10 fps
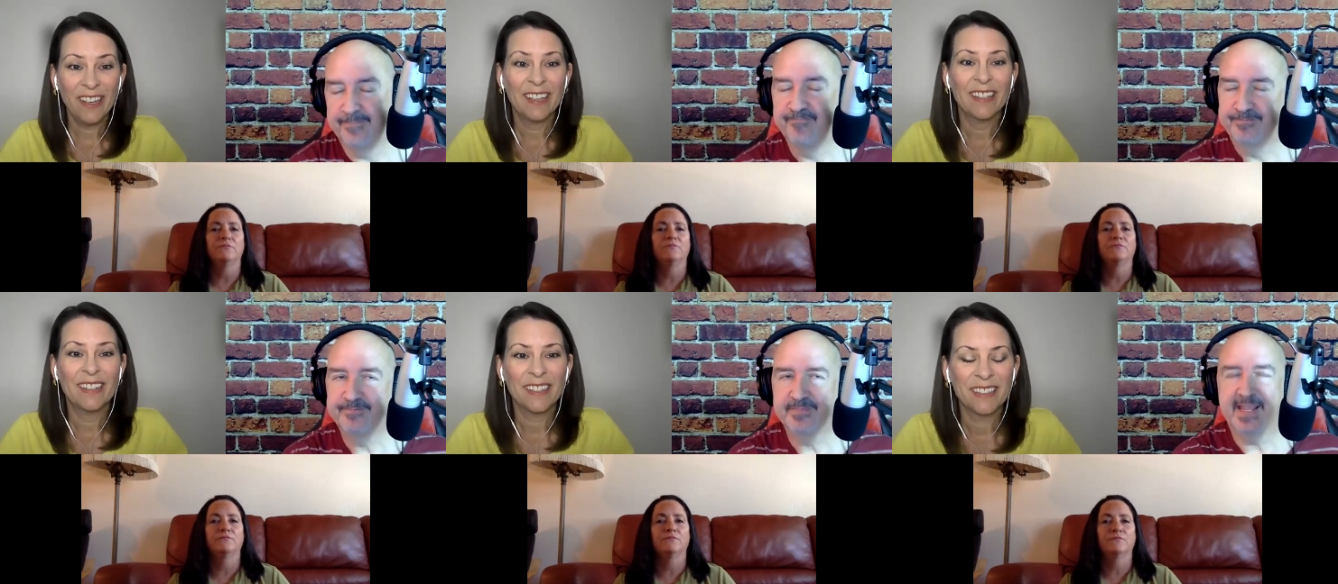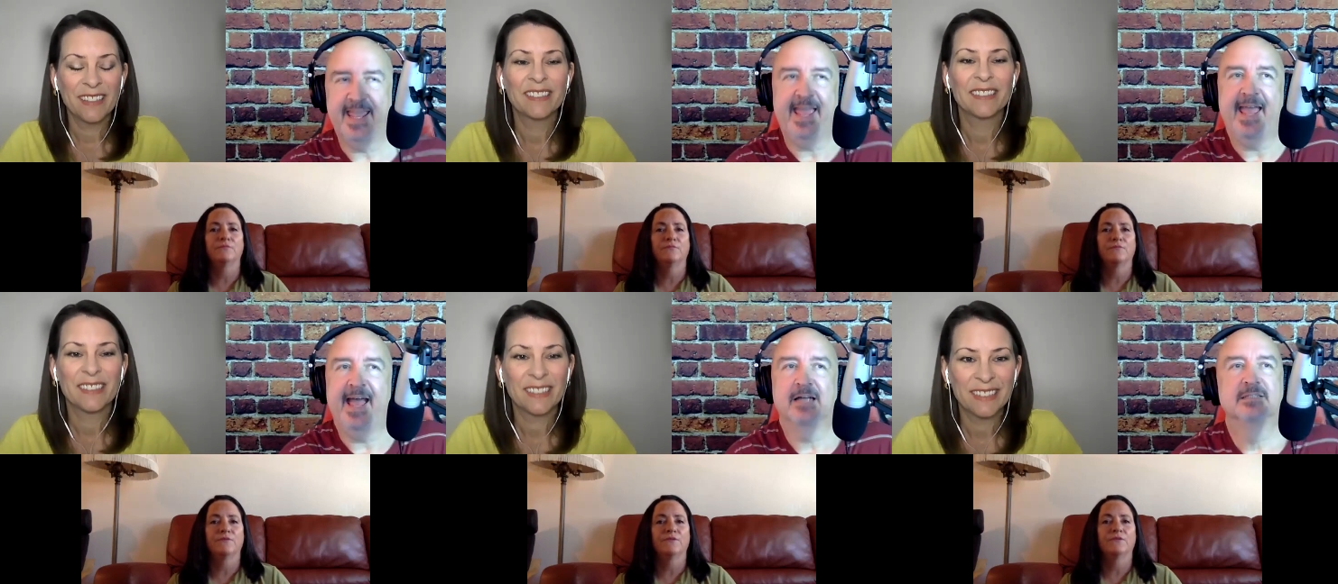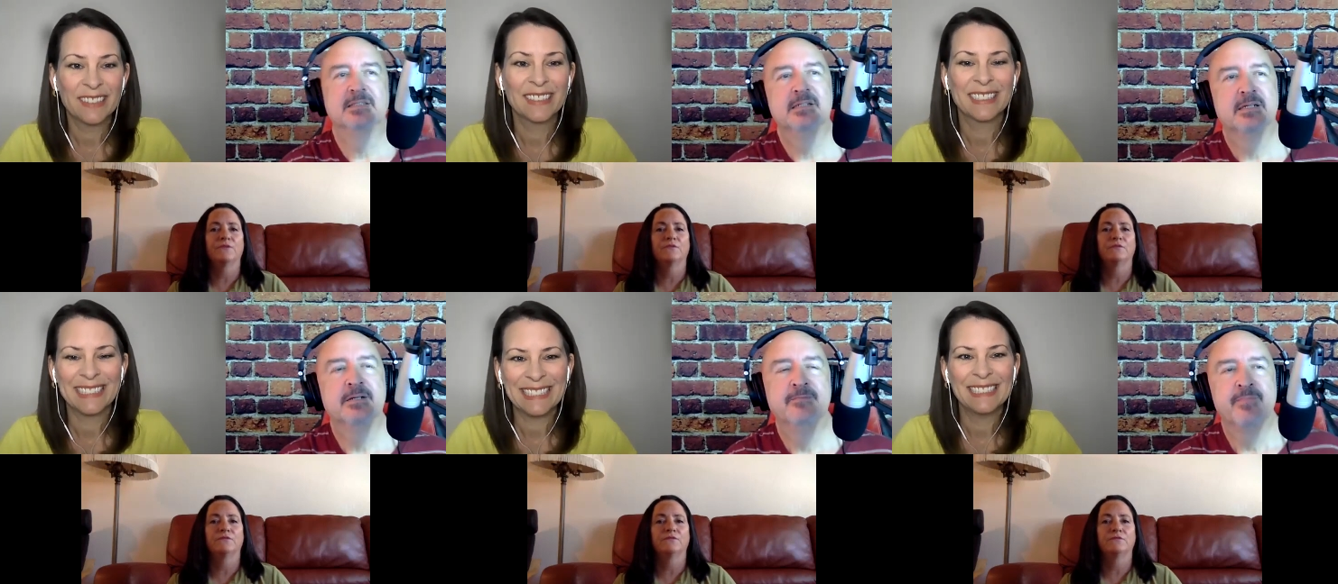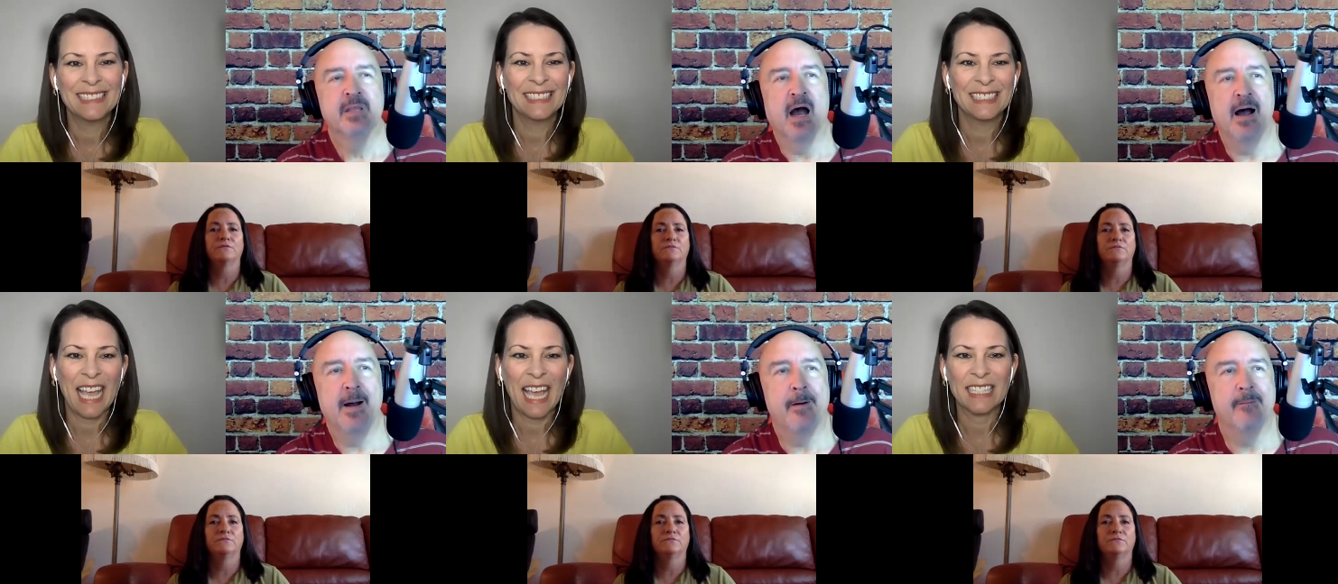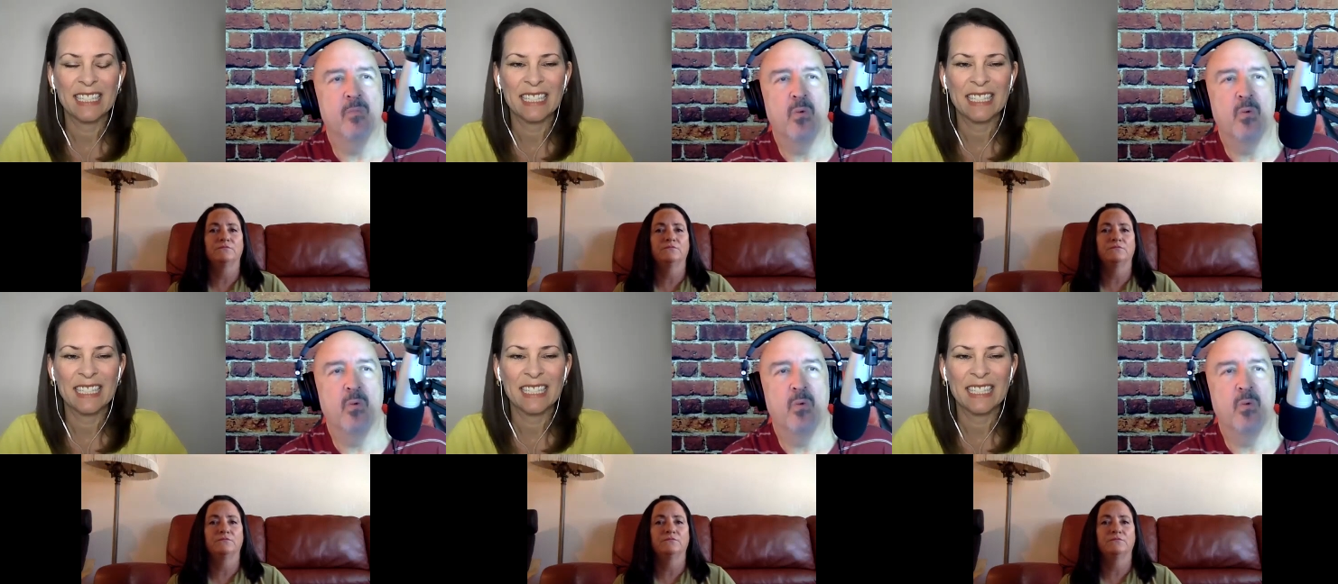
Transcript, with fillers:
Speaker 1: good. yeah, um,